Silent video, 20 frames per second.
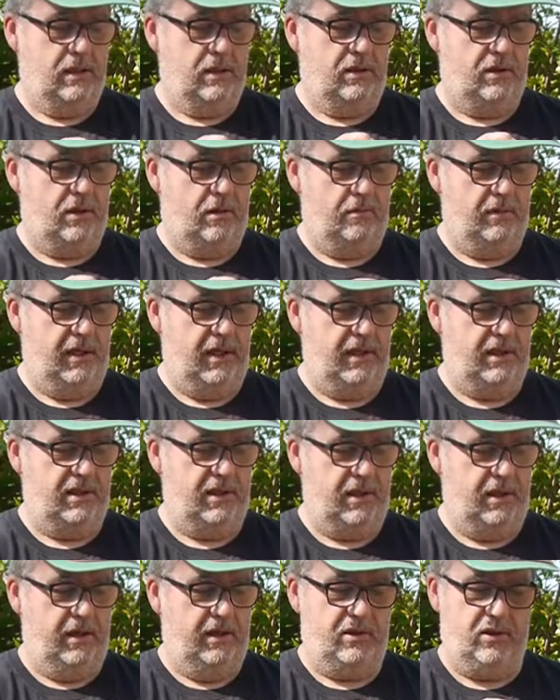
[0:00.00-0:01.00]
So I'm
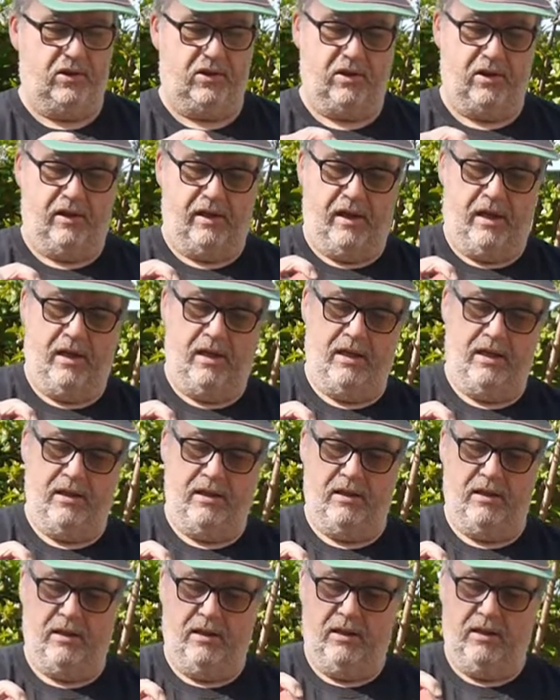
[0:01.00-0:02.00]
literally just going to
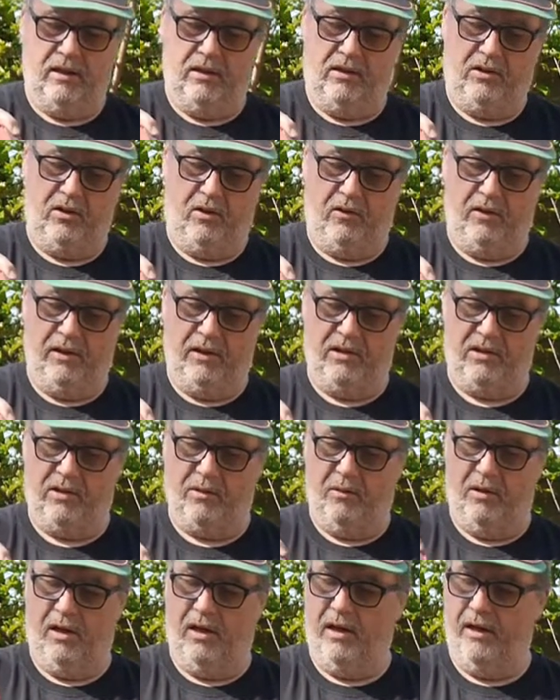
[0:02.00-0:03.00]
tiny
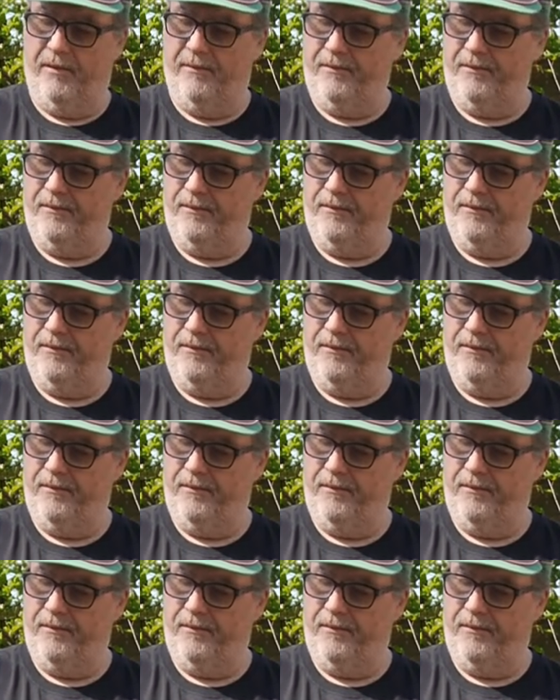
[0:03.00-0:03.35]
squirt